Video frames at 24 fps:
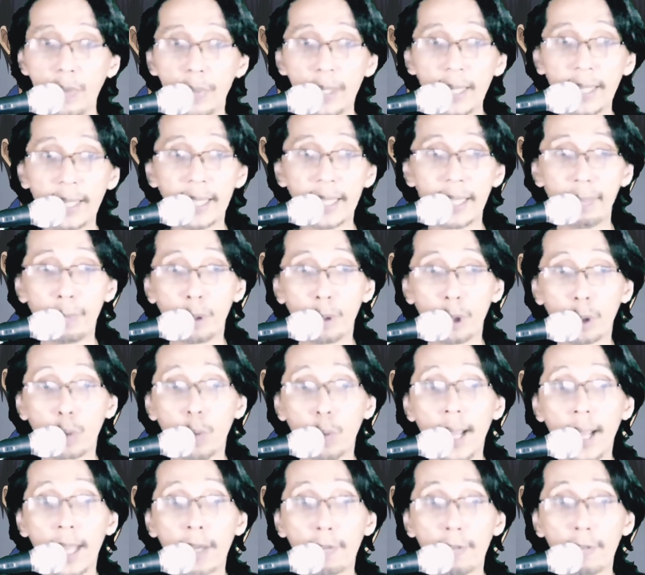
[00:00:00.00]
get a more
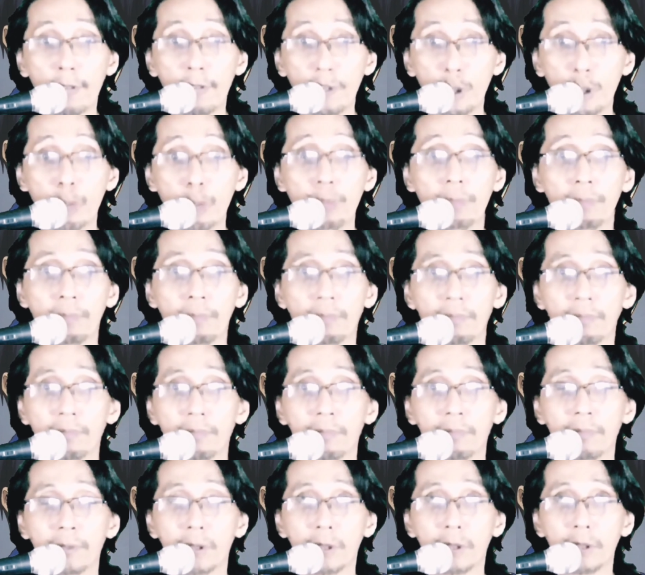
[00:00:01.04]
quiet review
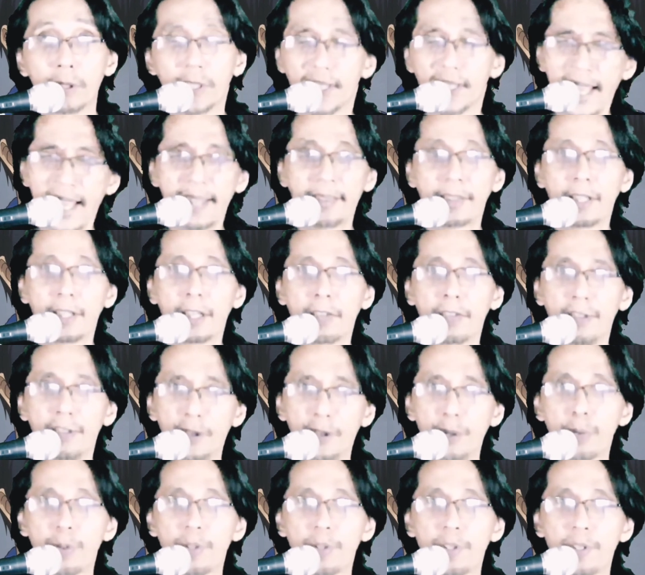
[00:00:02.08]
set of
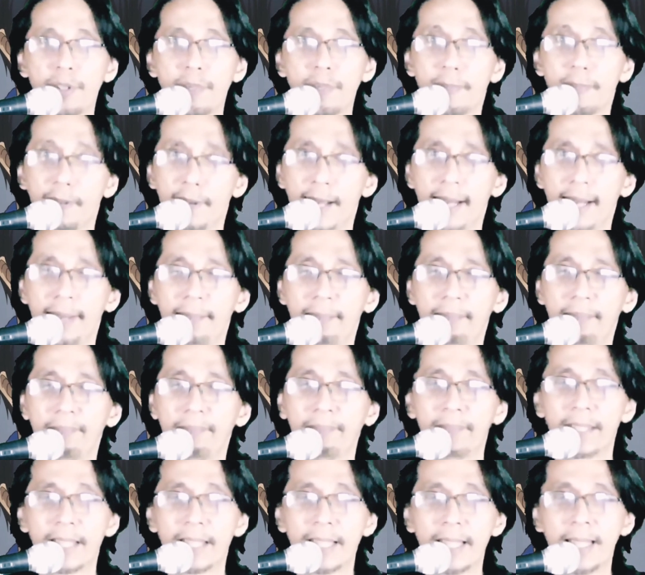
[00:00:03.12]
reviews, right?
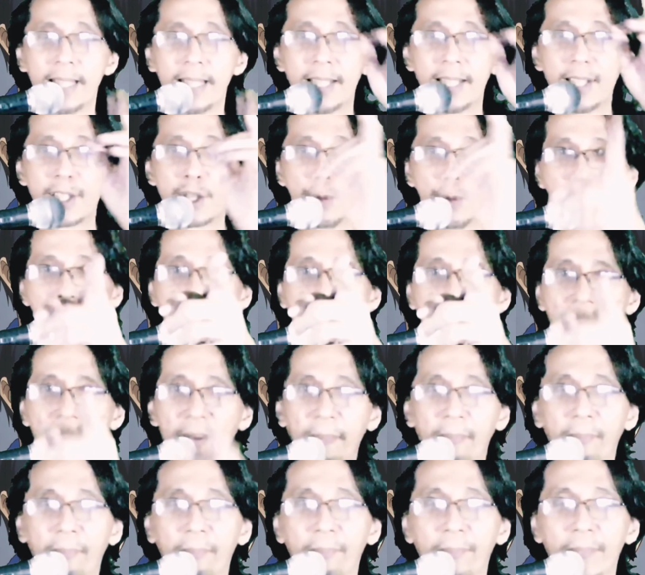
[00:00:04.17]
So
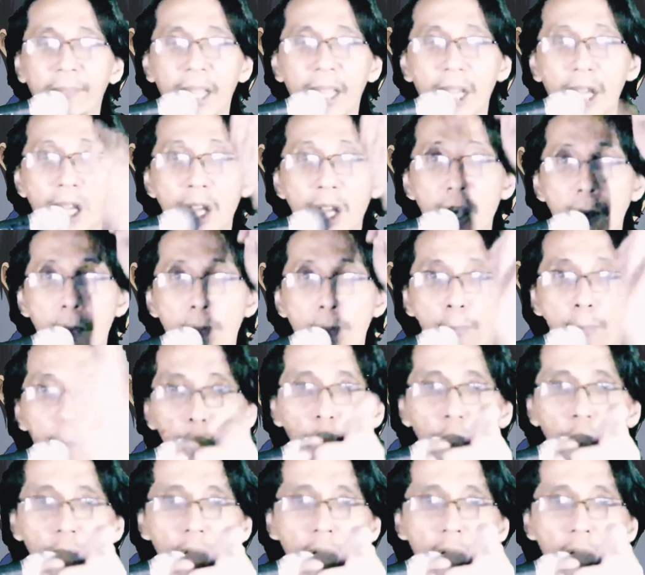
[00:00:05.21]
again, Blue
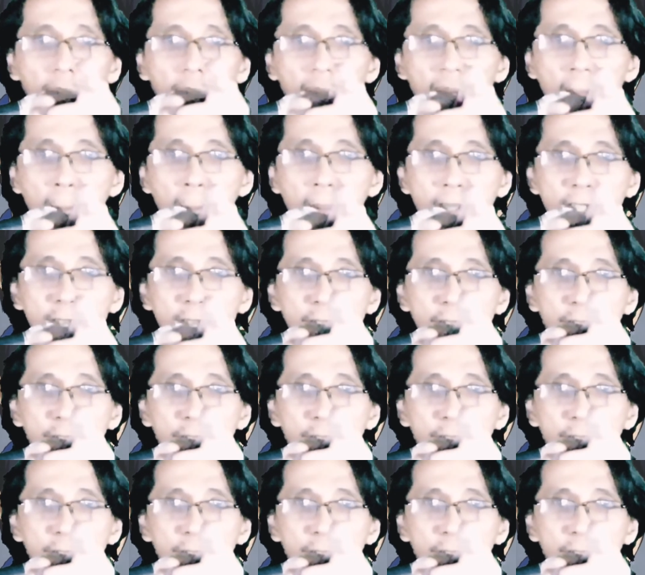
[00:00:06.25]
Lock Episode